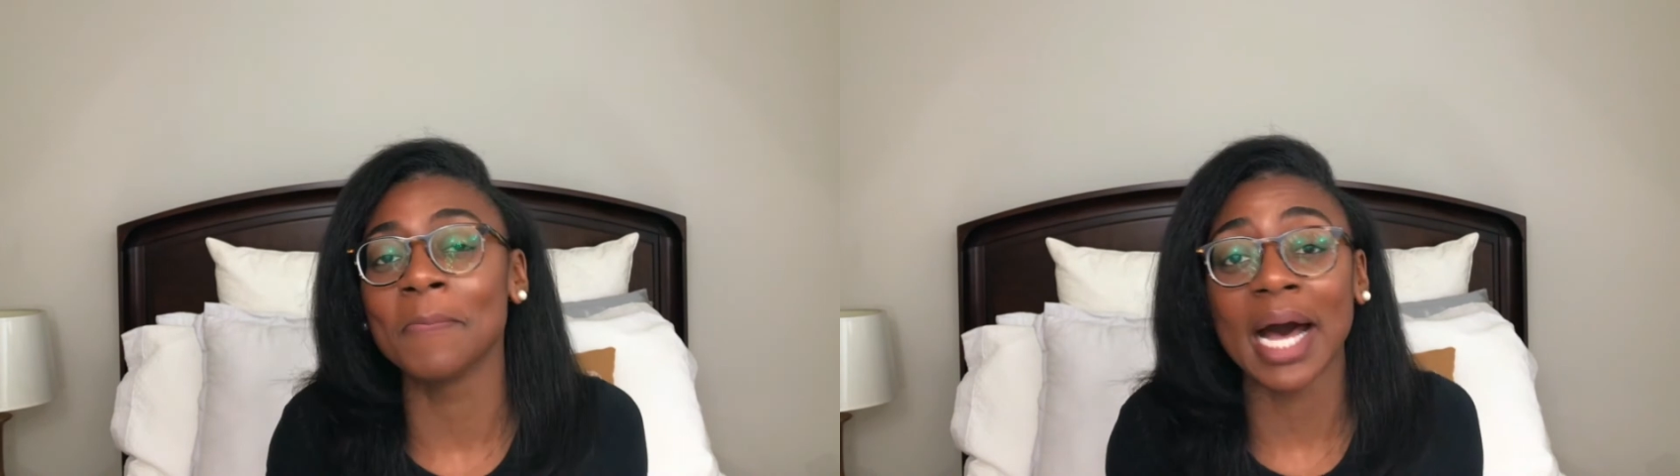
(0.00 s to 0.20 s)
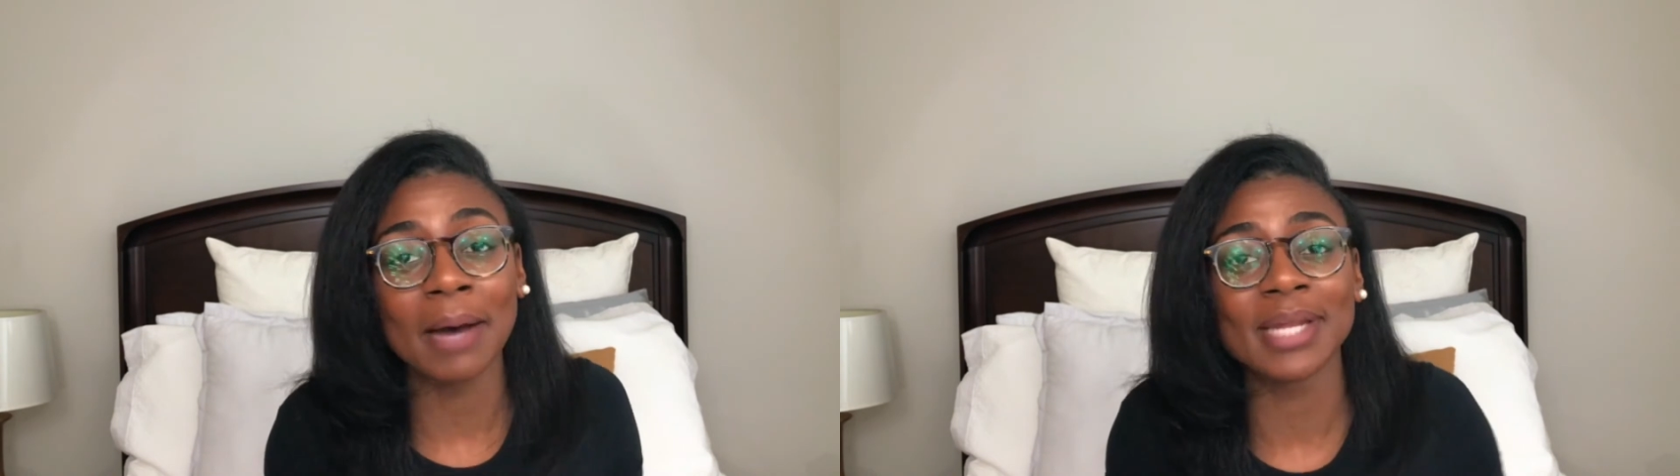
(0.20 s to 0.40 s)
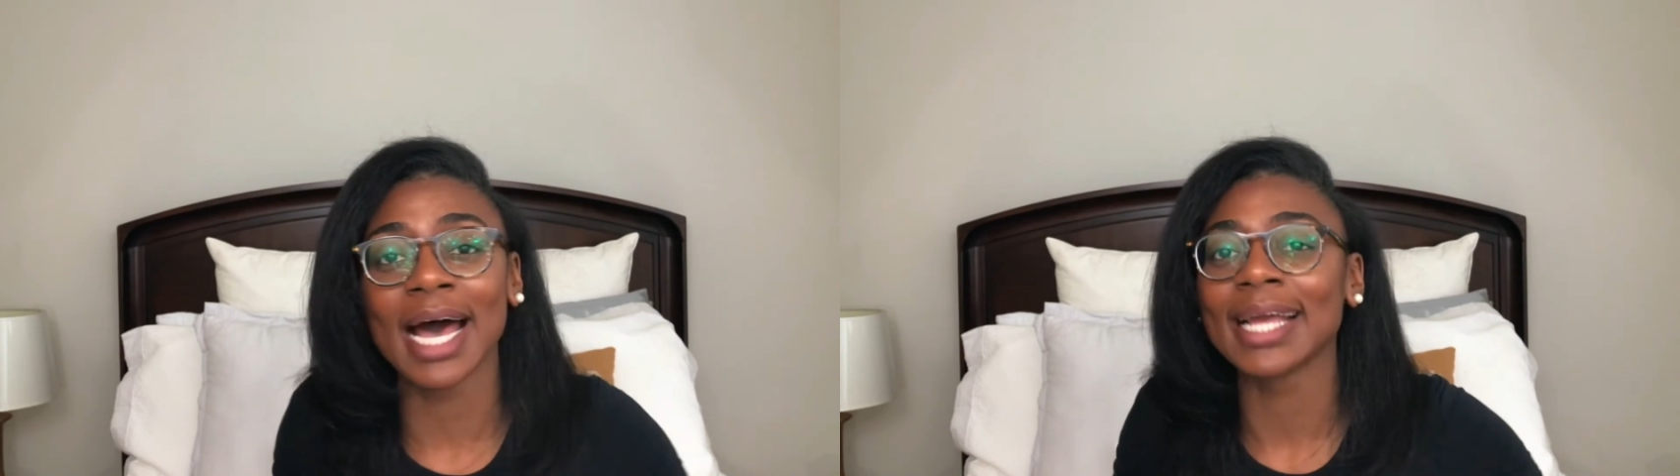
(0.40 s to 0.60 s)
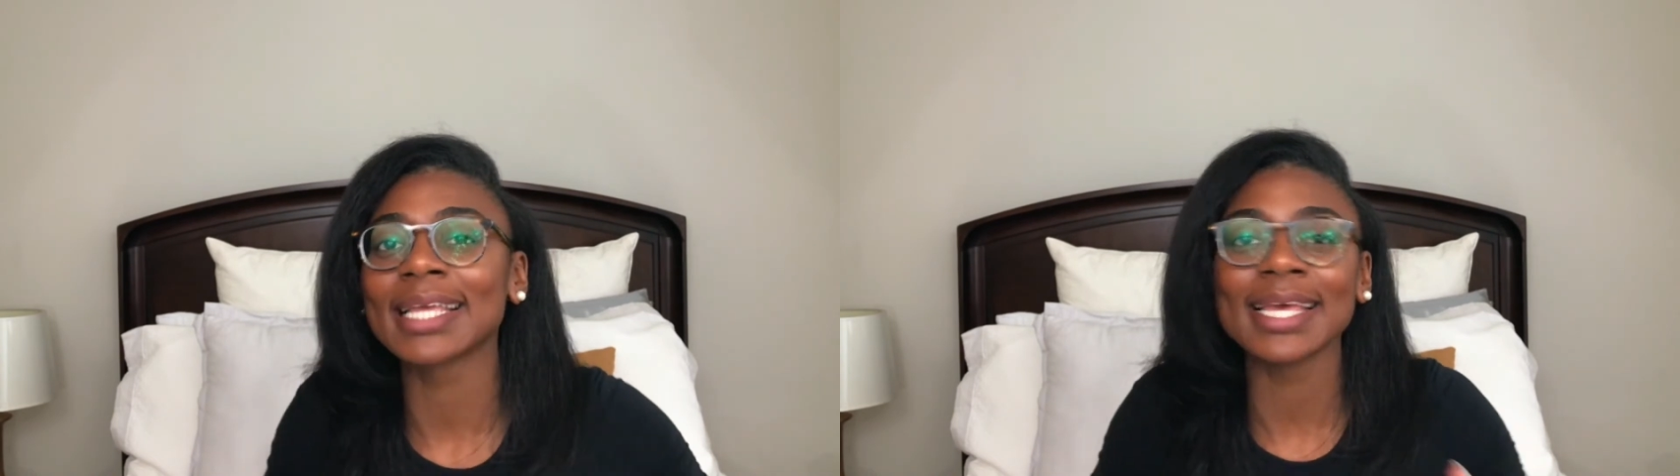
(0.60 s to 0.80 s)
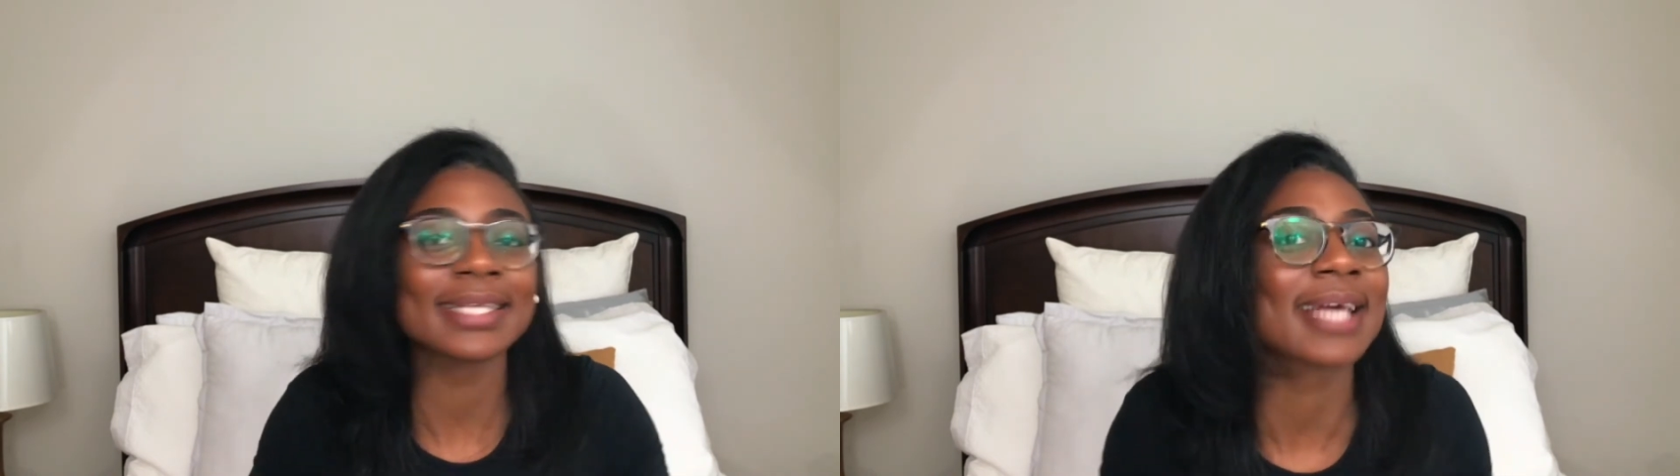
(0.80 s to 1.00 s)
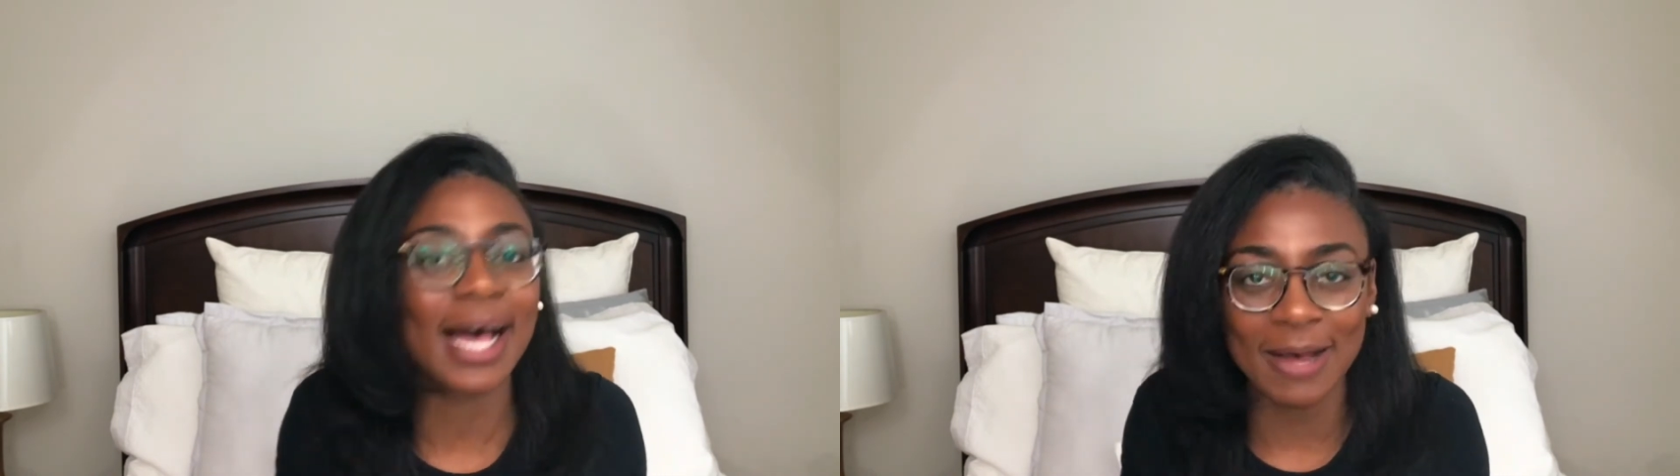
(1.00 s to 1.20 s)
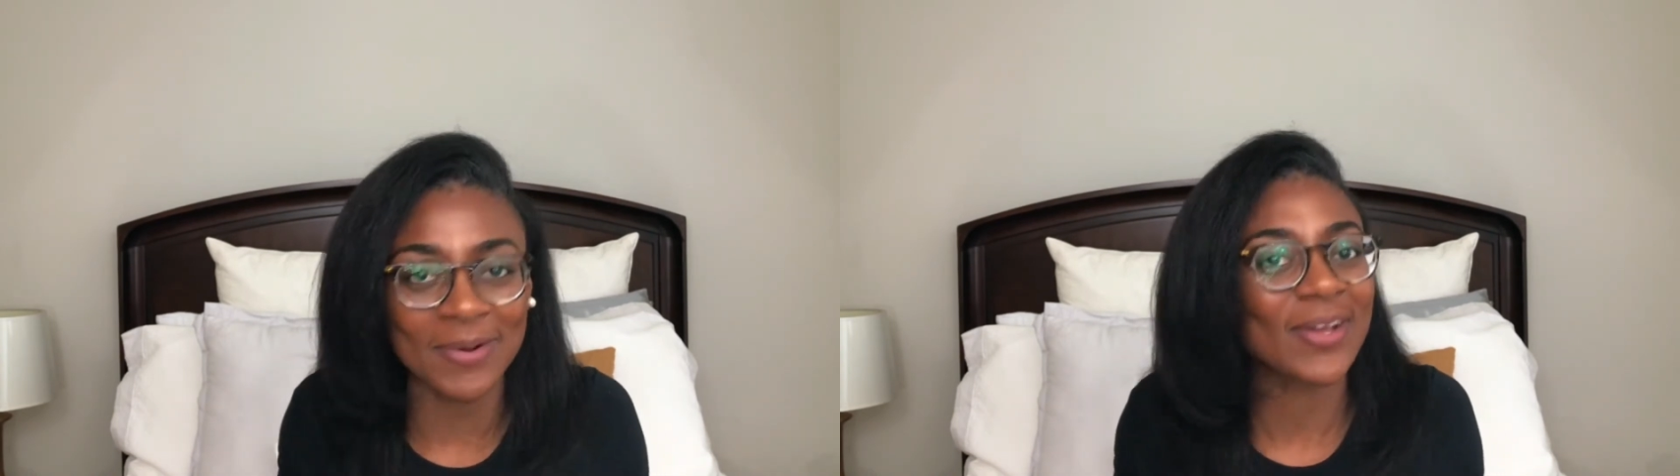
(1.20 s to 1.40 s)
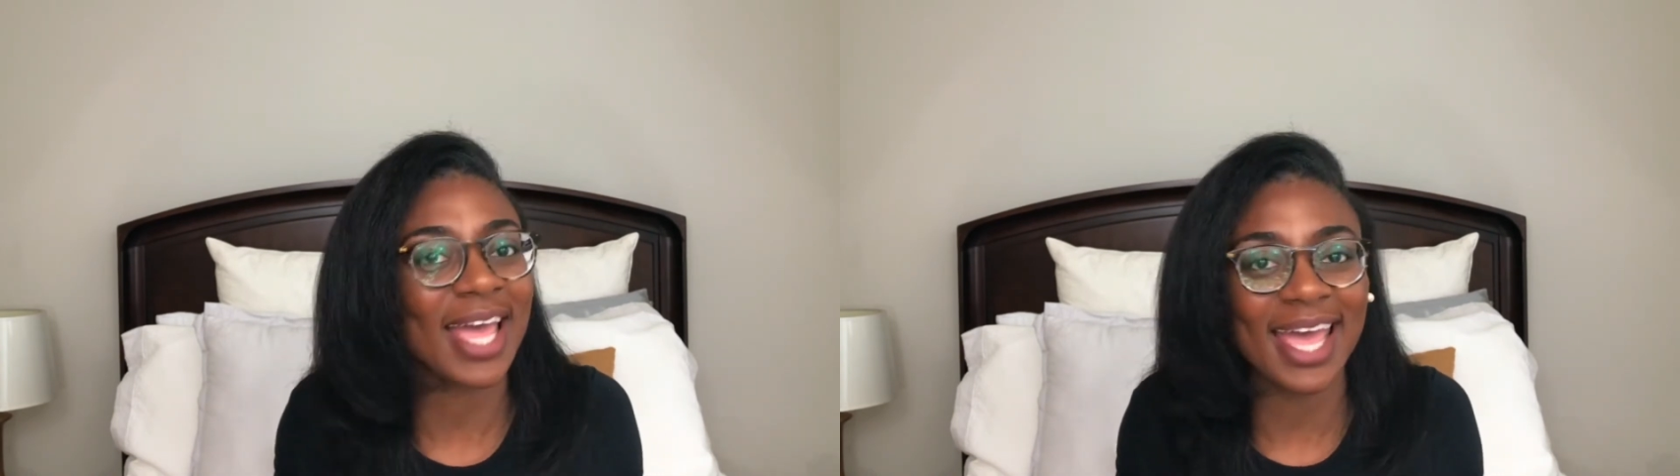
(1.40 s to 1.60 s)

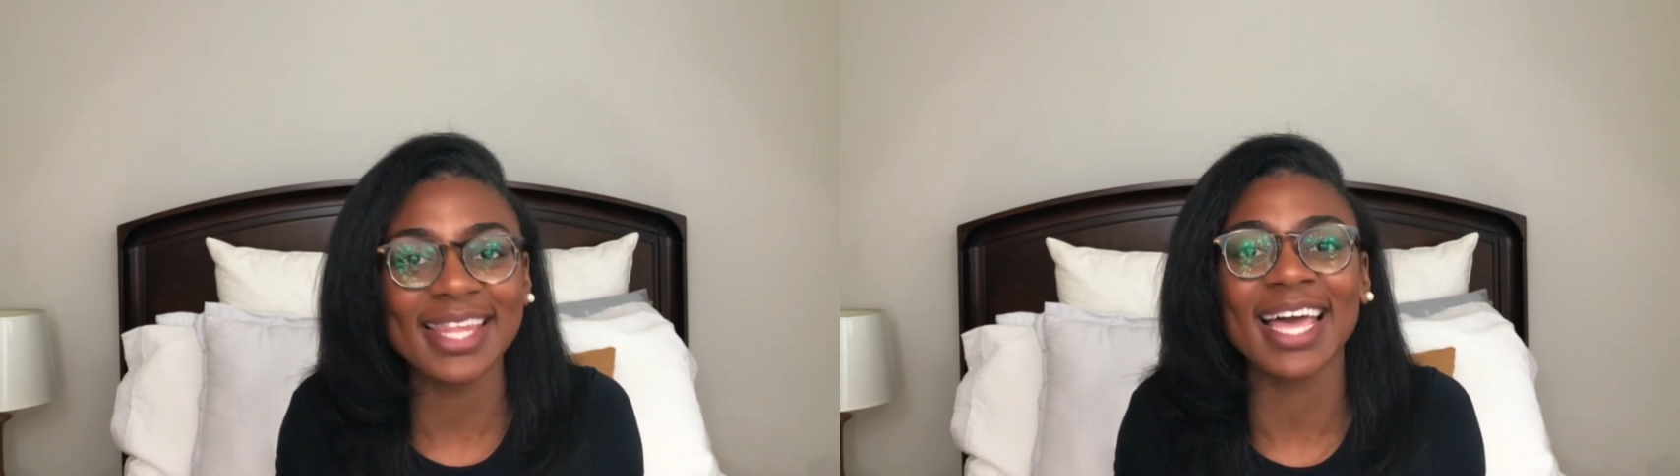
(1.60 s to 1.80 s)
bomb.kism, okay?